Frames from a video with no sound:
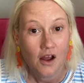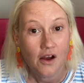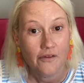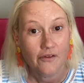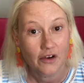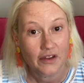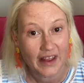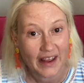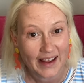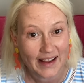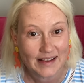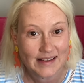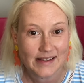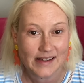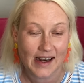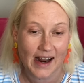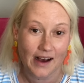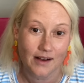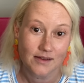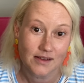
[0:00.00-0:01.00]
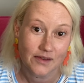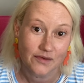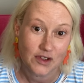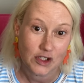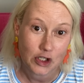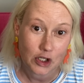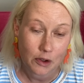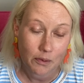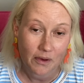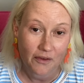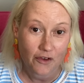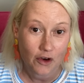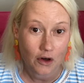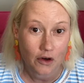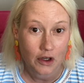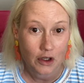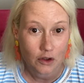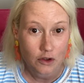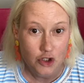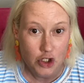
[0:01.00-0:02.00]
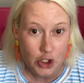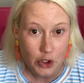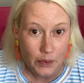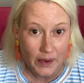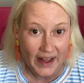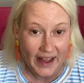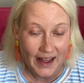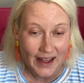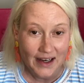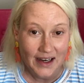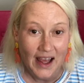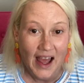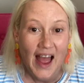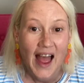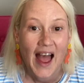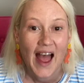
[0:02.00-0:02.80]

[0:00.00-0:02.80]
for the ins and outs of Zoom if you're new to it,